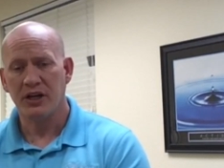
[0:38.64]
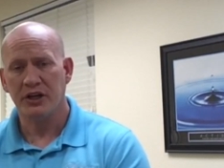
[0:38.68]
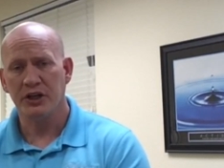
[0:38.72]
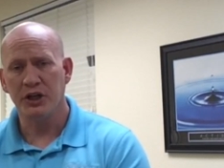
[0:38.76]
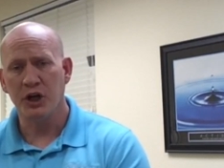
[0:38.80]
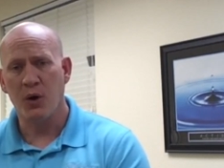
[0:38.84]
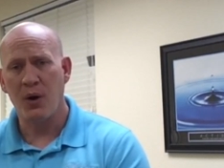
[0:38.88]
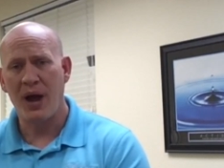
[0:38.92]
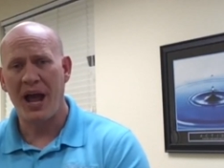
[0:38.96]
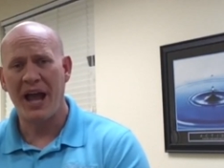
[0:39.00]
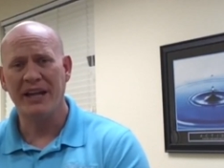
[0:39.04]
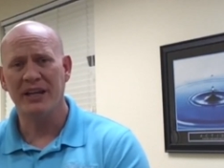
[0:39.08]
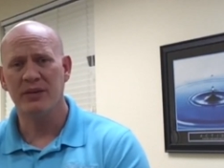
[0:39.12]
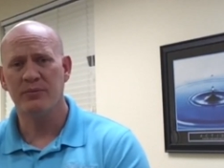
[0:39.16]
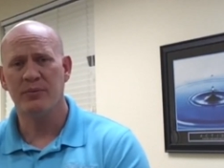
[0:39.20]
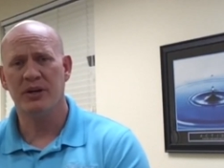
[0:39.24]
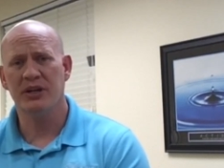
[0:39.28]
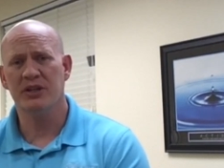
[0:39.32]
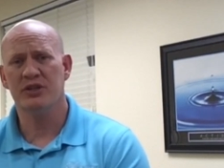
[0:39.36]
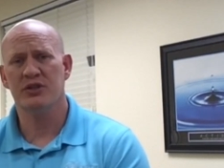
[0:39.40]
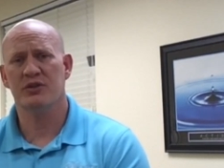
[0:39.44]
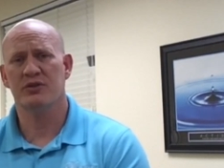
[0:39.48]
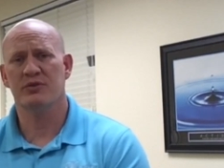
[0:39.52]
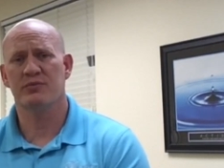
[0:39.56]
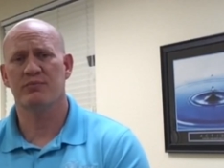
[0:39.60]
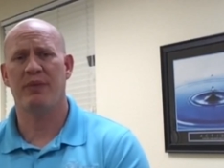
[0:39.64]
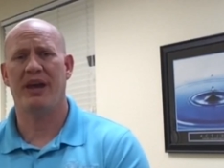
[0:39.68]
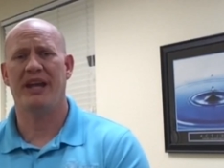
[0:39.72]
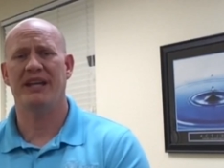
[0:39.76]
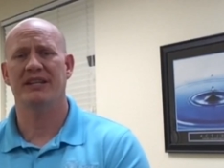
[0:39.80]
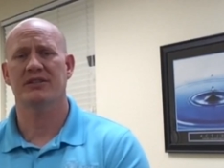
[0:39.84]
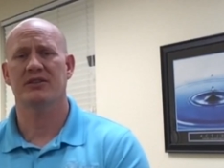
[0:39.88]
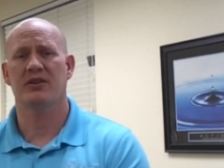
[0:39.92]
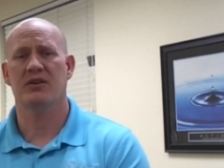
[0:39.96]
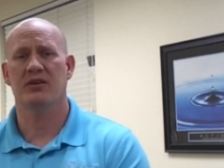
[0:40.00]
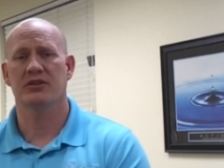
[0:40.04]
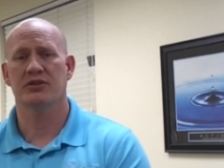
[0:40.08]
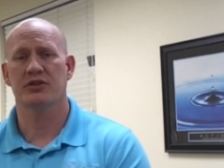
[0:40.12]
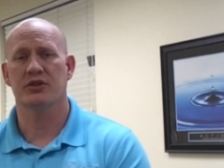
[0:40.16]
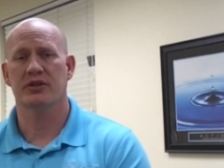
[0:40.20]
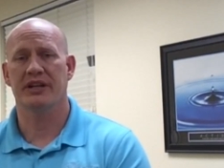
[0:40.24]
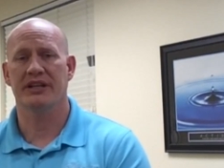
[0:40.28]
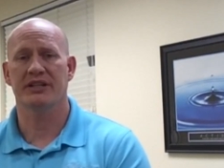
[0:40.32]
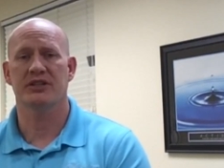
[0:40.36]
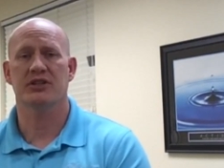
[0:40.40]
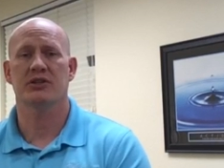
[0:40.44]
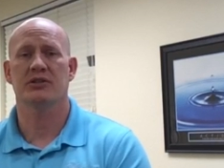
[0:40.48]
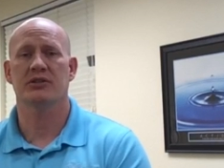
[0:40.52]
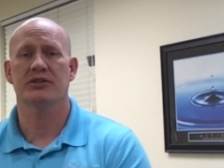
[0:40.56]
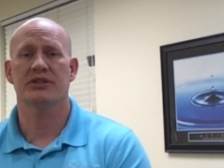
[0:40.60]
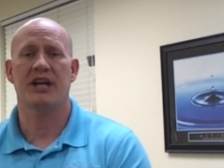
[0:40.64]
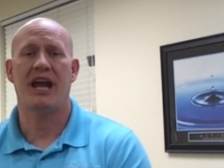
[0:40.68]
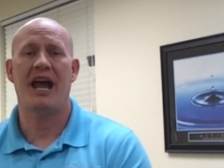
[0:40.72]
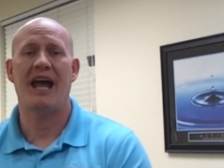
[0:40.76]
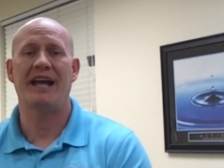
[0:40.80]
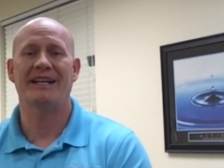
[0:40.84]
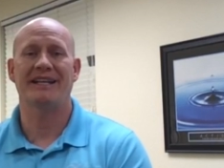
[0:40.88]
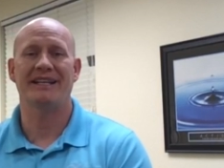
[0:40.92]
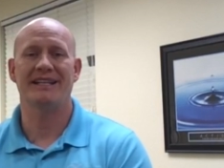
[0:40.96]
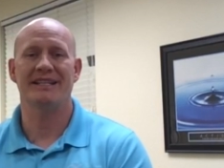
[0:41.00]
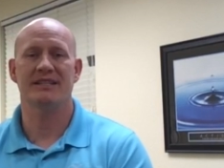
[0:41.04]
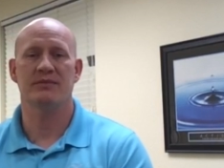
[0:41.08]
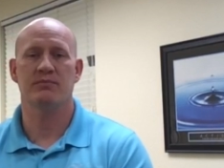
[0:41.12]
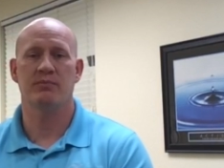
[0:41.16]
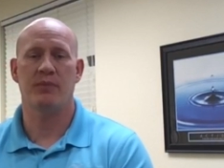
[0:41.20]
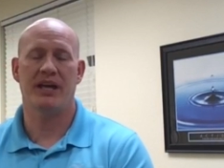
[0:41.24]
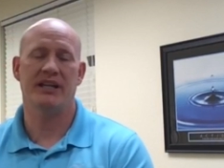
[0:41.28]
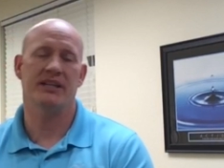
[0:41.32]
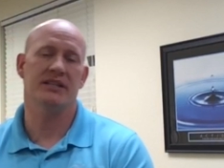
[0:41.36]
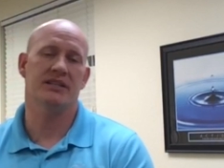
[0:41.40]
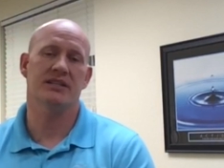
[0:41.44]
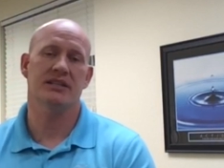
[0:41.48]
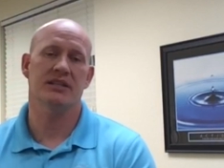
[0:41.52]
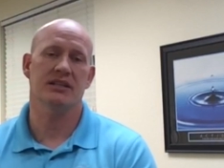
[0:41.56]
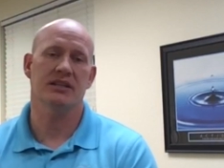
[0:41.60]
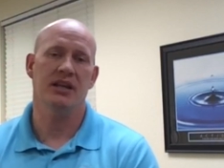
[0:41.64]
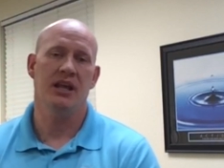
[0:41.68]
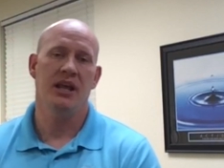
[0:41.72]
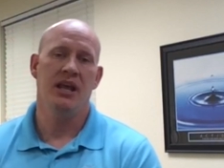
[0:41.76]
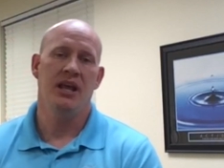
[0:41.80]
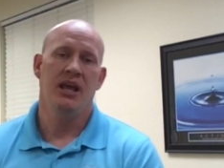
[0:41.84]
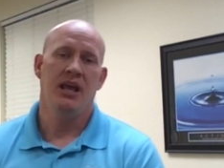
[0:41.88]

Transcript: You know, acupuncture is based on traditional Chinese medicine.